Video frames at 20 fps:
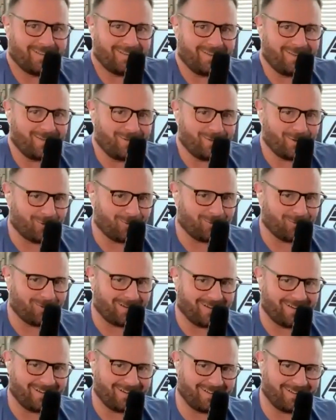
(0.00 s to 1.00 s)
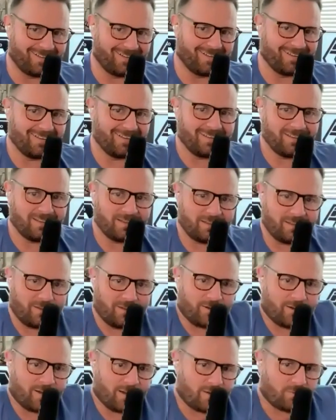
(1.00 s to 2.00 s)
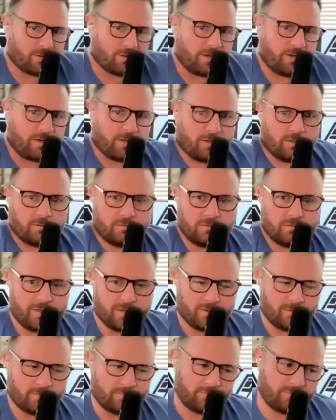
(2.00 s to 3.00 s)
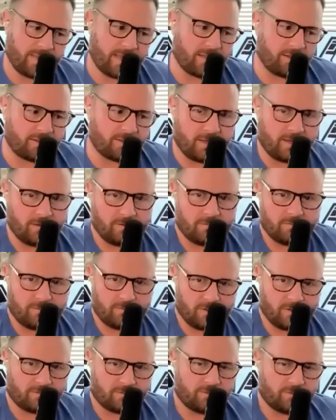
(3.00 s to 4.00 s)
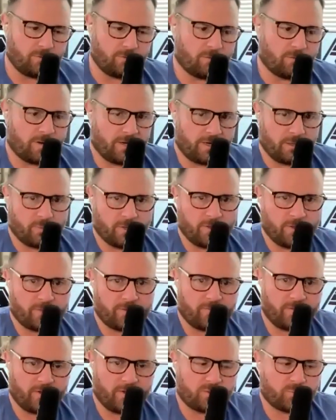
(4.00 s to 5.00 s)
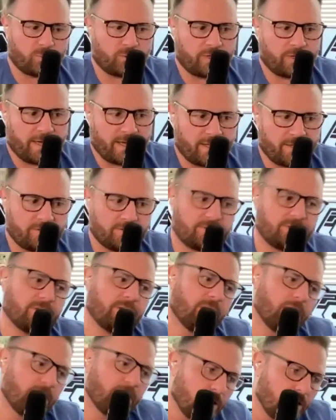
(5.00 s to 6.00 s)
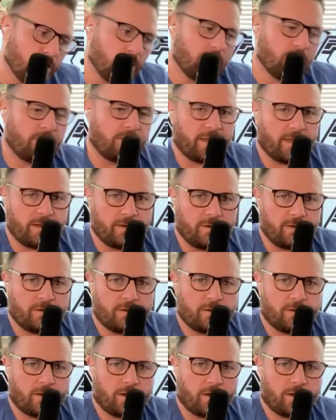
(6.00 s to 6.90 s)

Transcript: You don't want to, you're not ready to, allocate, $2,000 a month to Facebook ads. Then